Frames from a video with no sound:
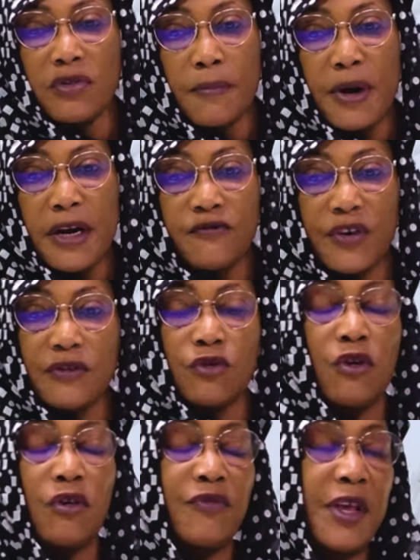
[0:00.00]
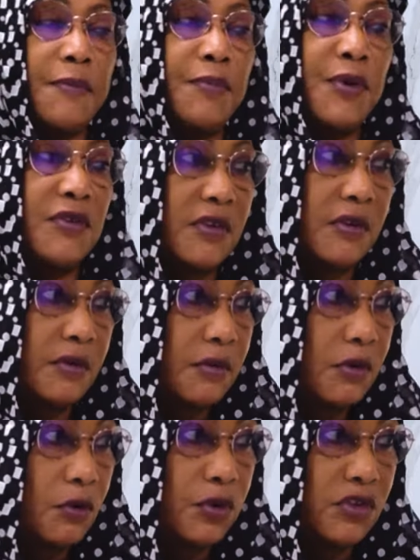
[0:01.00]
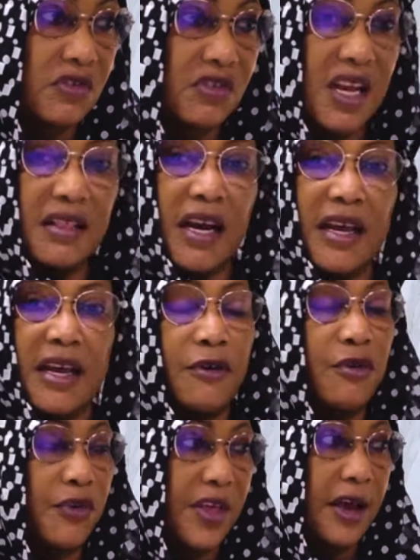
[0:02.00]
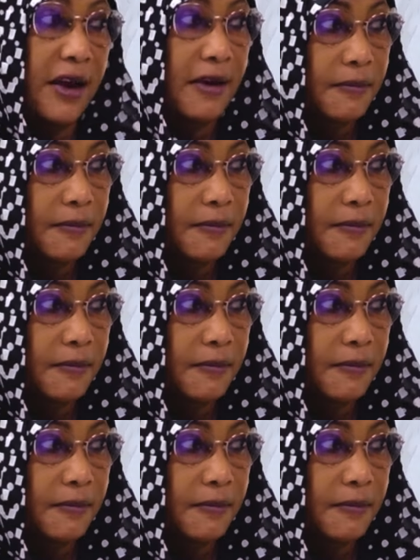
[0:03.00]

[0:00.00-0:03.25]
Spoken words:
the manifesto of the APC, which is neither here nor there.